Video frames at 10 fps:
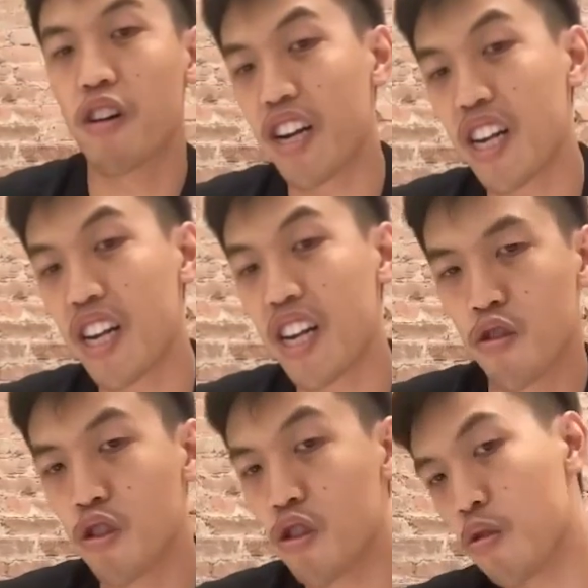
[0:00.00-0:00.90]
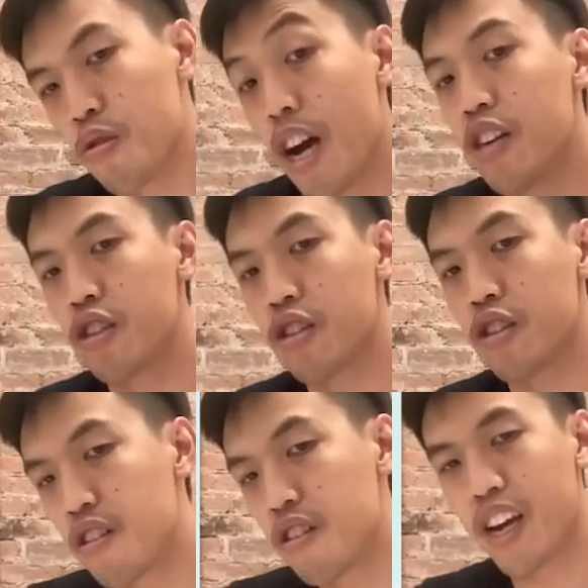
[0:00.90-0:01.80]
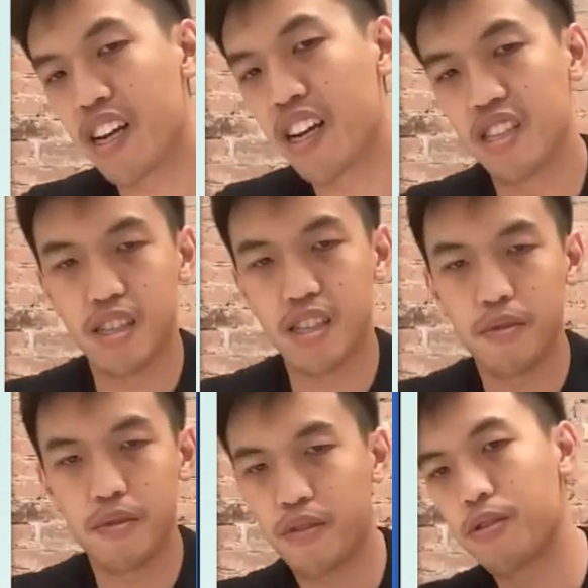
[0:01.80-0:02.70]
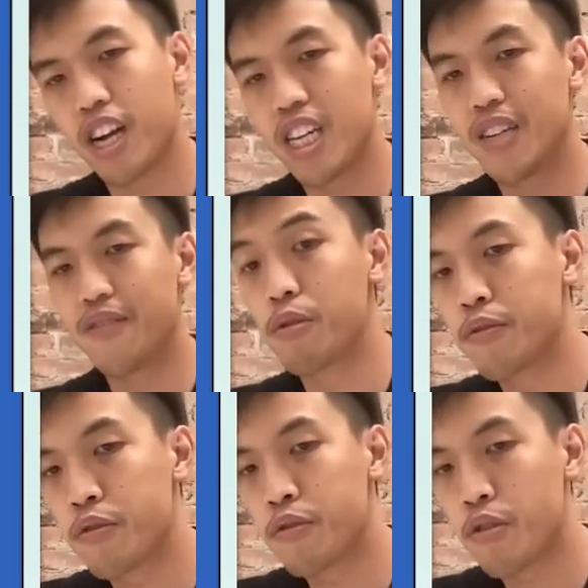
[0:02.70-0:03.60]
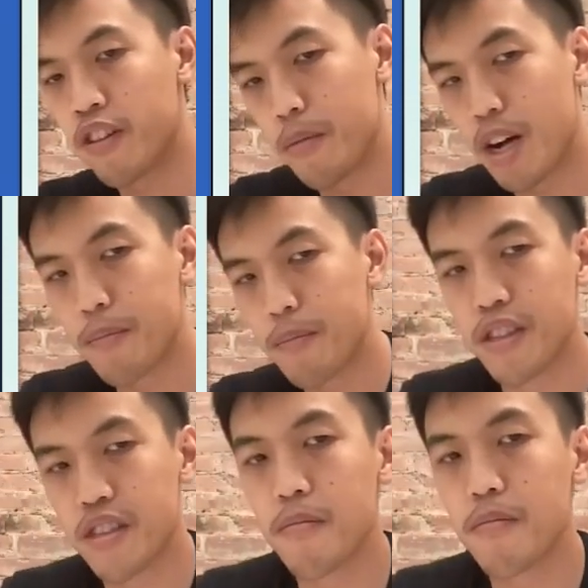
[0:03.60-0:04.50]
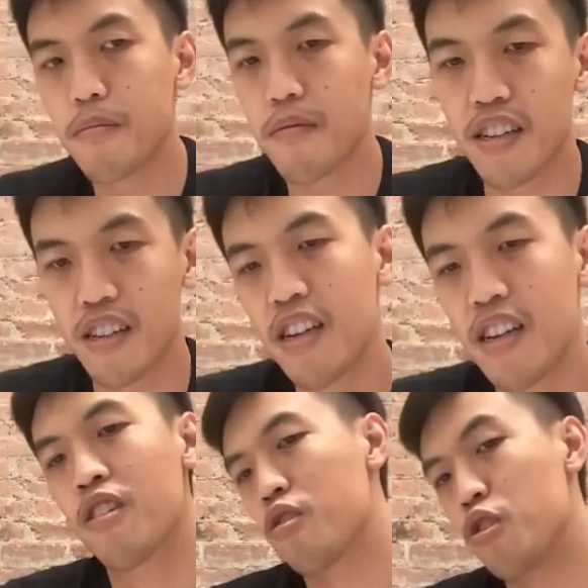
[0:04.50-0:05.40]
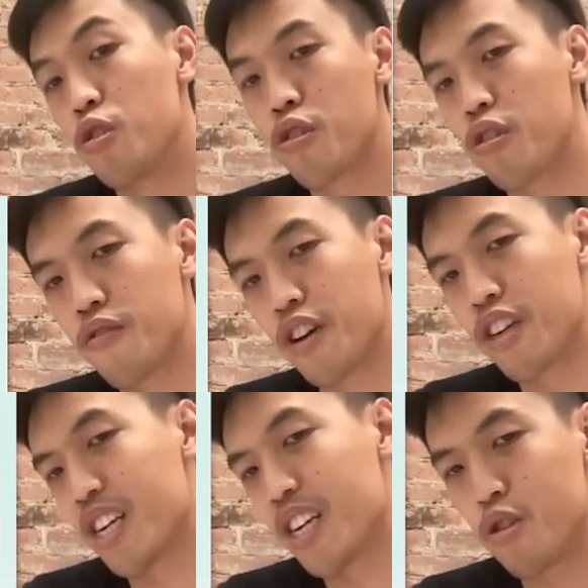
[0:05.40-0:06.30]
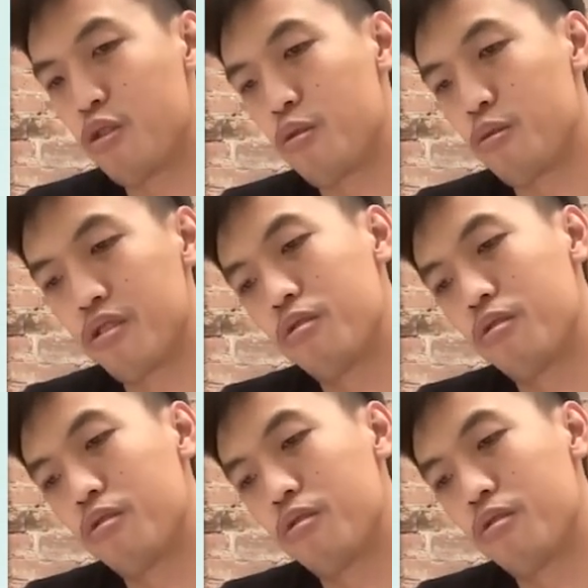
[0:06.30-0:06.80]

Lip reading: you are able to use other security mechanisms for kind of the withdrawal from Optimism, right? So you could, for example, choose